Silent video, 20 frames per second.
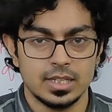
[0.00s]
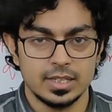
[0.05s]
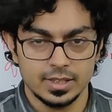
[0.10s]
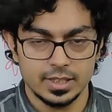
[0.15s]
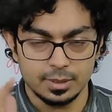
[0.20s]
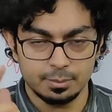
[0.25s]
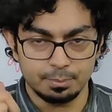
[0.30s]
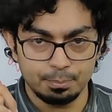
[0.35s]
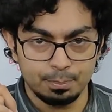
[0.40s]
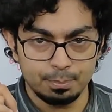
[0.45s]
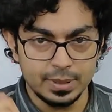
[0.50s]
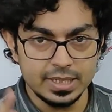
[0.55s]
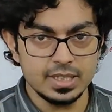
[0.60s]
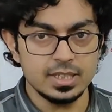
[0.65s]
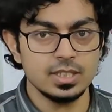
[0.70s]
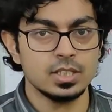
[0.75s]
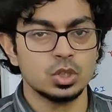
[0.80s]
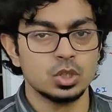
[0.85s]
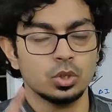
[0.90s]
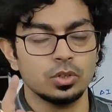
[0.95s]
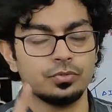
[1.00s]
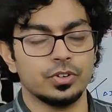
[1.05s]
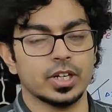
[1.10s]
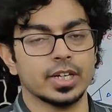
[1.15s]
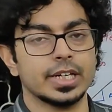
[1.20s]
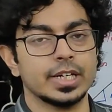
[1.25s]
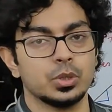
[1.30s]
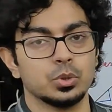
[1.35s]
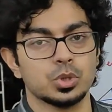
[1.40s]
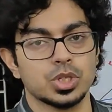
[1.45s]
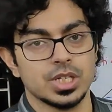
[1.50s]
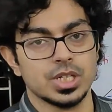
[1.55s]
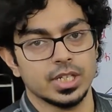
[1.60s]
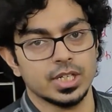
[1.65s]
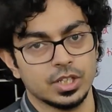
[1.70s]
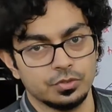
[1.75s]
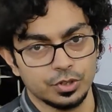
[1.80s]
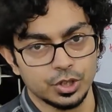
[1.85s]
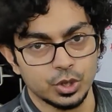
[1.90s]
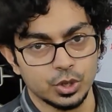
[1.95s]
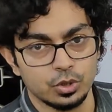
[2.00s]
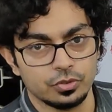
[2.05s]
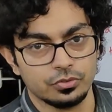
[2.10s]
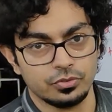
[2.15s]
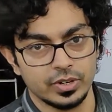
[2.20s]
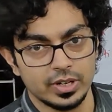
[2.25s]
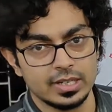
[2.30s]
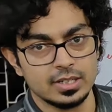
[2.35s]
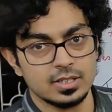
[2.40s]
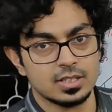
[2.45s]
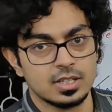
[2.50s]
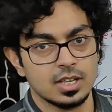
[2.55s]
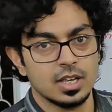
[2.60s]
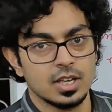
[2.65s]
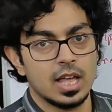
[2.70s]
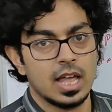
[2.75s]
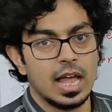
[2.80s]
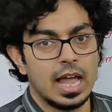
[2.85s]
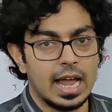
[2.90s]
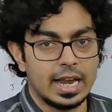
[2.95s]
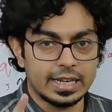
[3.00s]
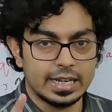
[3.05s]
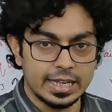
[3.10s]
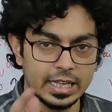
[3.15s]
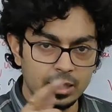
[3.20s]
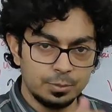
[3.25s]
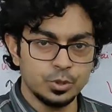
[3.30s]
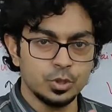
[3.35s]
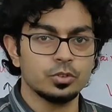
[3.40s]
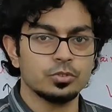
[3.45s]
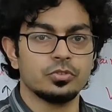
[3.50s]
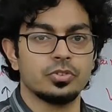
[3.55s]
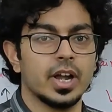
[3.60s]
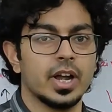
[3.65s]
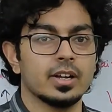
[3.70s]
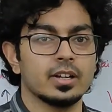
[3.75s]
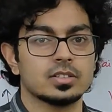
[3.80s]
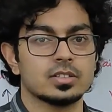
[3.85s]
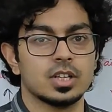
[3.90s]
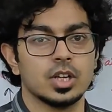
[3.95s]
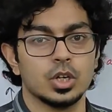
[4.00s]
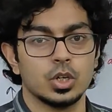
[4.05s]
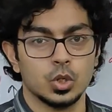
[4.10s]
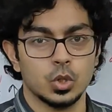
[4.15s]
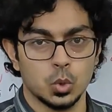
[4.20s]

then please don't forget to share it with your friends and help your friends